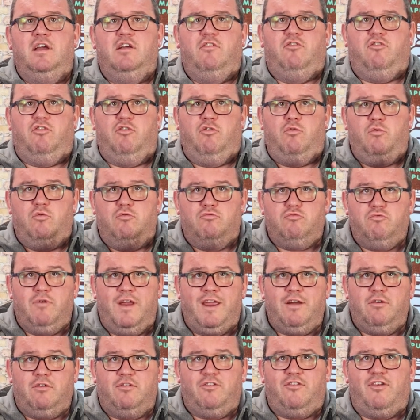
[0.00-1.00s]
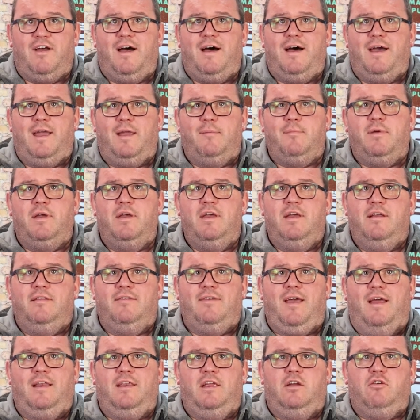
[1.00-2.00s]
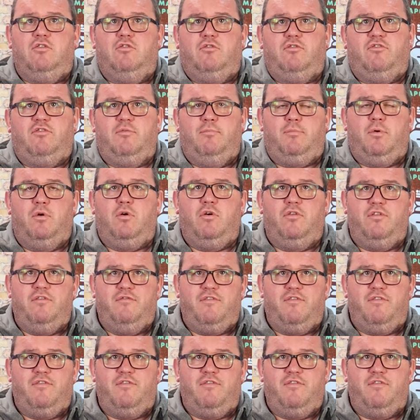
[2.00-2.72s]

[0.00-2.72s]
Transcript: to real-time technical support,